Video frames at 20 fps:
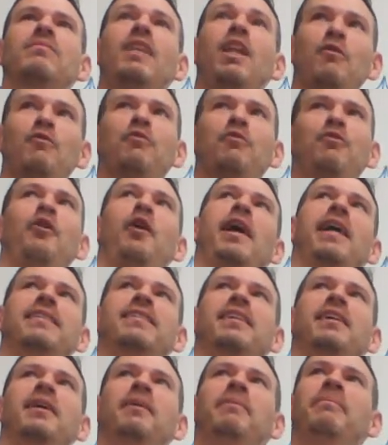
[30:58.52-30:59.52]

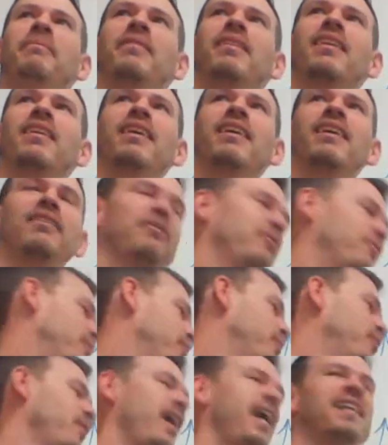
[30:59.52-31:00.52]
Francium.
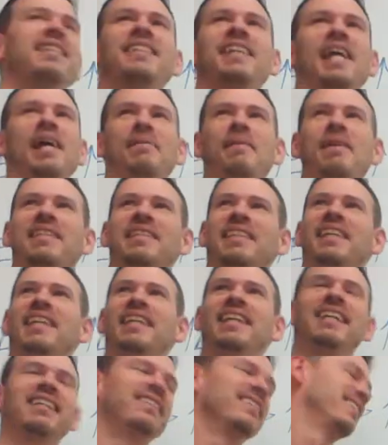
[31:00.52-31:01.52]
Francium is an
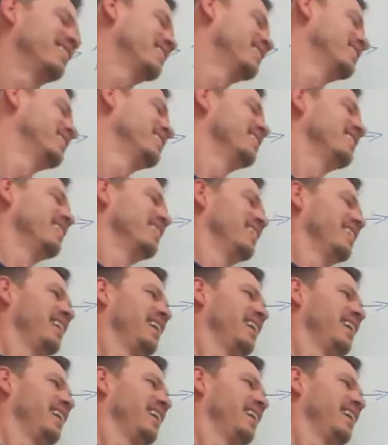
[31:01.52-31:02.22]
idiot, though. Francium